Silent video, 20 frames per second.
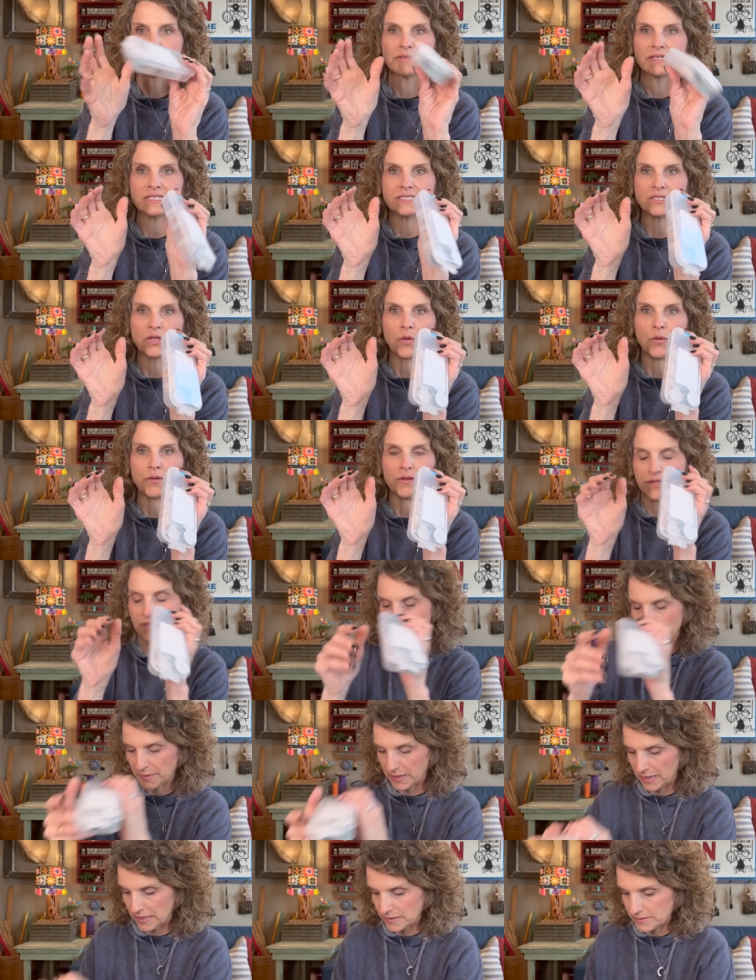is holding
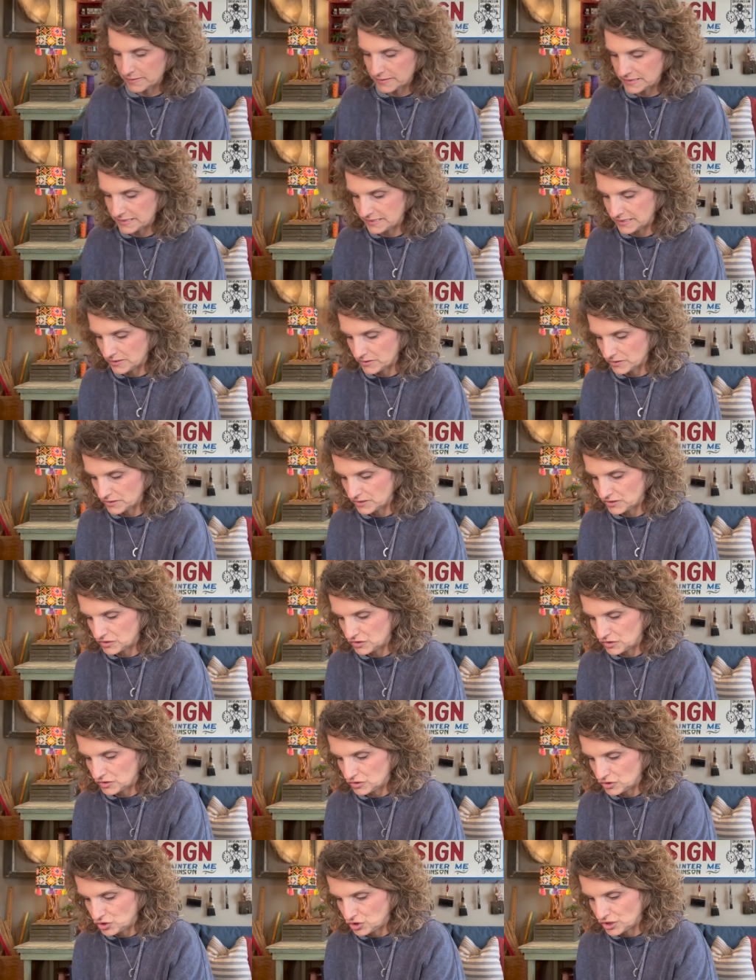my
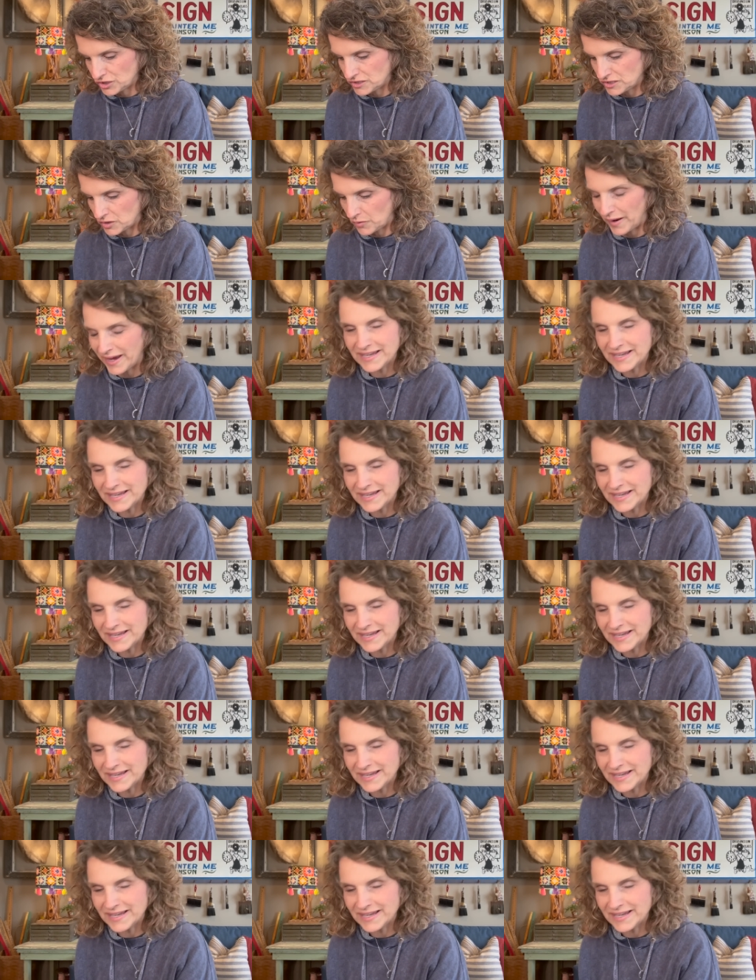silks just so.